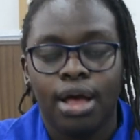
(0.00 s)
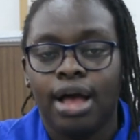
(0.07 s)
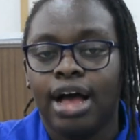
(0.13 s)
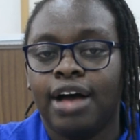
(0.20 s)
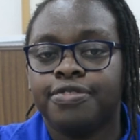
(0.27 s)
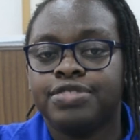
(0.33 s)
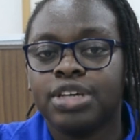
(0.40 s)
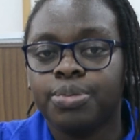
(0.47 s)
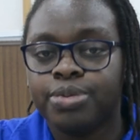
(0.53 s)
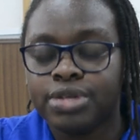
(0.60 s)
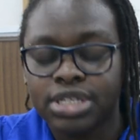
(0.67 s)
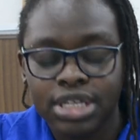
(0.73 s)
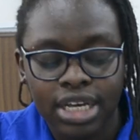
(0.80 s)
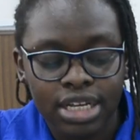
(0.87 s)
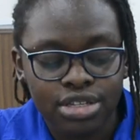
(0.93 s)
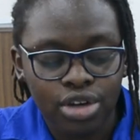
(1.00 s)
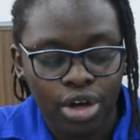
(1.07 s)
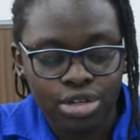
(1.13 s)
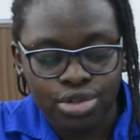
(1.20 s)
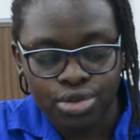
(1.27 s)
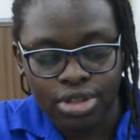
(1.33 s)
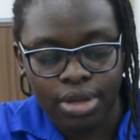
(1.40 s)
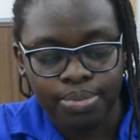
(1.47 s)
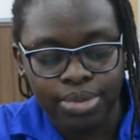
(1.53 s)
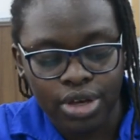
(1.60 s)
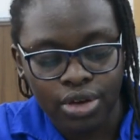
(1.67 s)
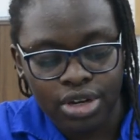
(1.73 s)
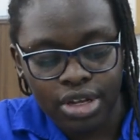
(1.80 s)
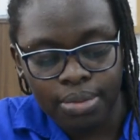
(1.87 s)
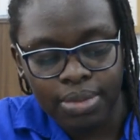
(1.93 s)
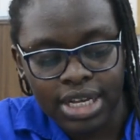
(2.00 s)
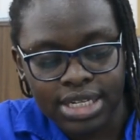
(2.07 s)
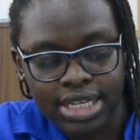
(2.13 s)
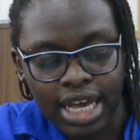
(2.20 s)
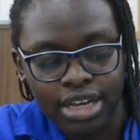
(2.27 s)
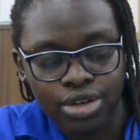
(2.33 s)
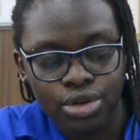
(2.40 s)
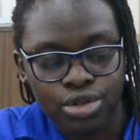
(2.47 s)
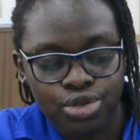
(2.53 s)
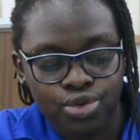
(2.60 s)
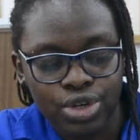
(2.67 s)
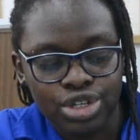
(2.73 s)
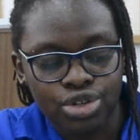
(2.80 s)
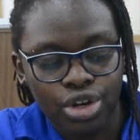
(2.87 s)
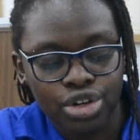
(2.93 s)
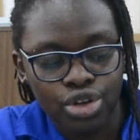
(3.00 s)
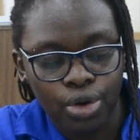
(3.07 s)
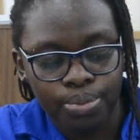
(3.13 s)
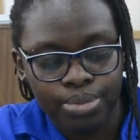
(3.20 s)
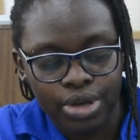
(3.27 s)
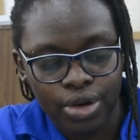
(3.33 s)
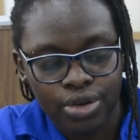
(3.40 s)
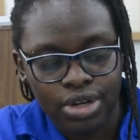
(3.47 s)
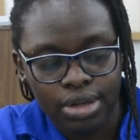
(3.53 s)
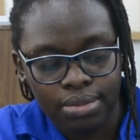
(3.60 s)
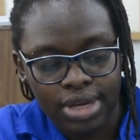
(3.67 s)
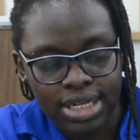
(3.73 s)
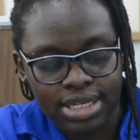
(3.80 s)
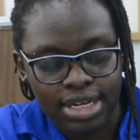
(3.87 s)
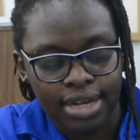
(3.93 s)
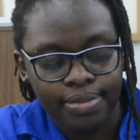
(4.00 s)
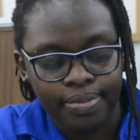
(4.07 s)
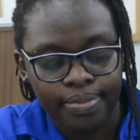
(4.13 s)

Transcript: After putting it onto the BOD meter, you'll switch on your BOD meter.